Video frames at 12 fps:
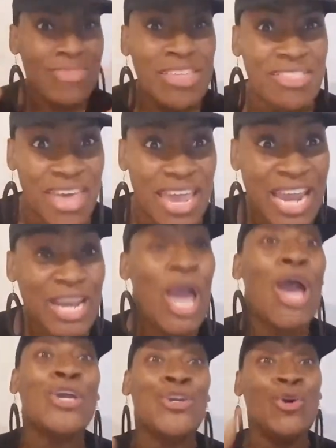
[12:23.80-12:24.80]
Then
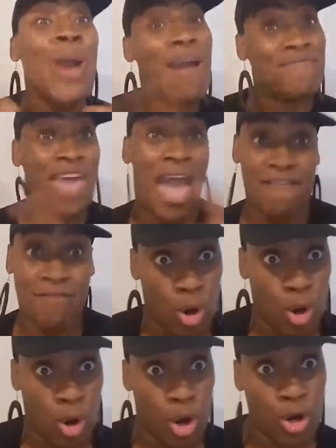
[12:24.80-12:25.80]
you have to have a
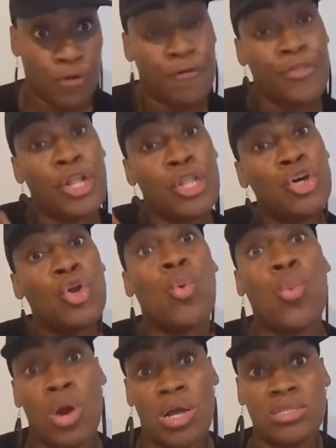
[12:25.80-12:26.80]
word for the little
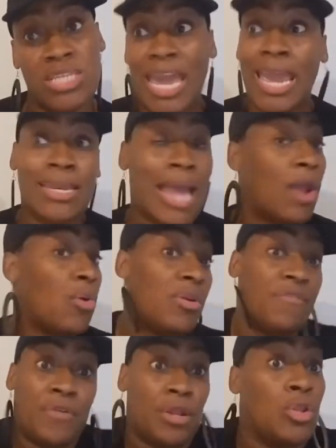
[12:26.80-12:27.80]
ones, and not only
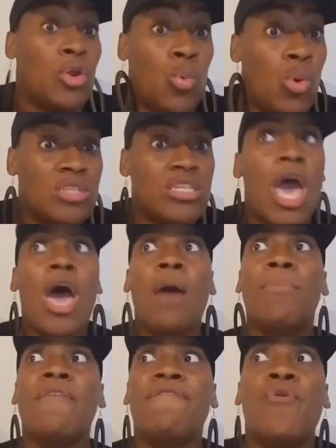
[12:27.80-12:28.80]
for the little ones,
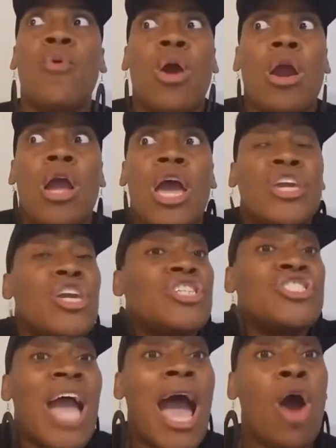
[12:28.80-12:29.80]
but for your
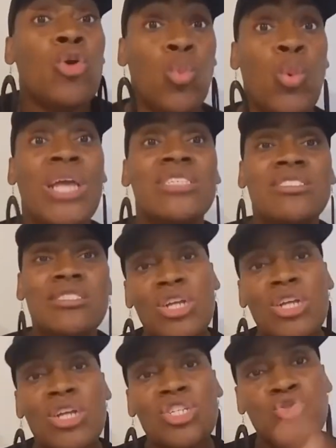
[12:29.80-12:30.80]
child when
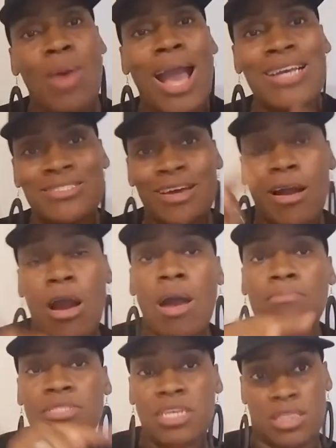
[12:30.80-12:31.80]
someone tries to
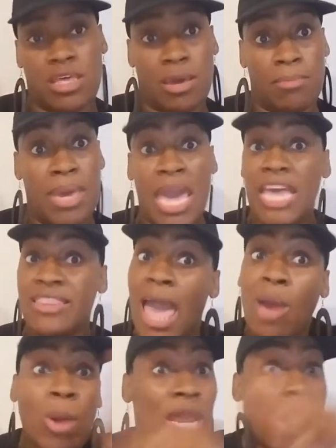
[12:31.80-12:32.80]
come to them.
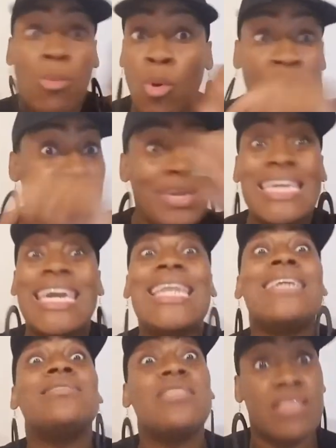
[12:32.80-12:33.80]
That way they won't even get
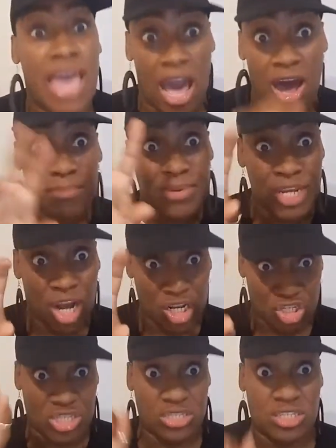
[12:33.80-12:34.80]
into that
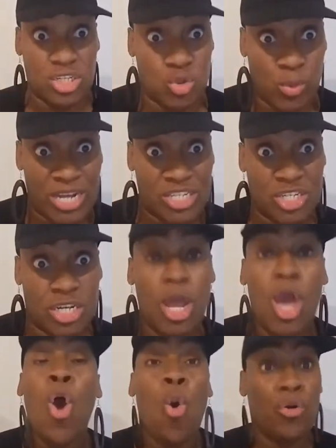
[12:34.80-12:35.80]
abduction situation
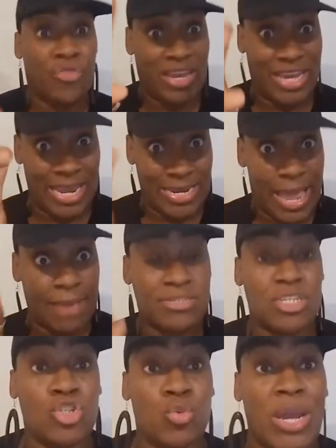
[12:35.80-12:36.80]
or the kidnap
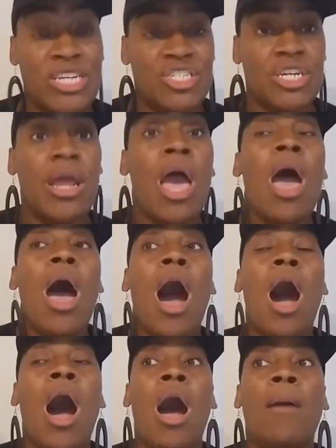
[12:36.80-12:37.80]
situation,
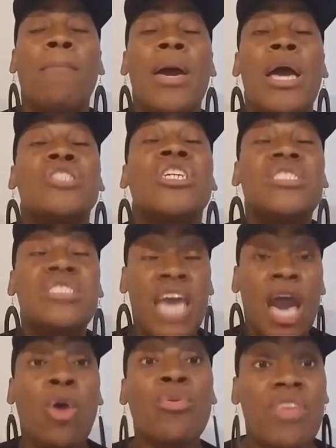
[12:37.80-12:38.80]
to
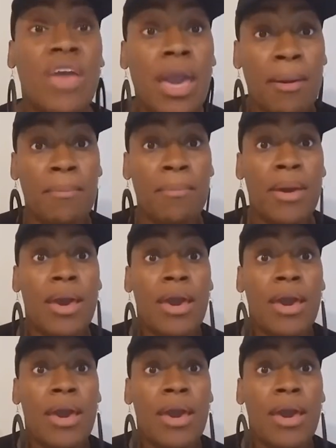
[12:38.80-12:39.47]
tell them,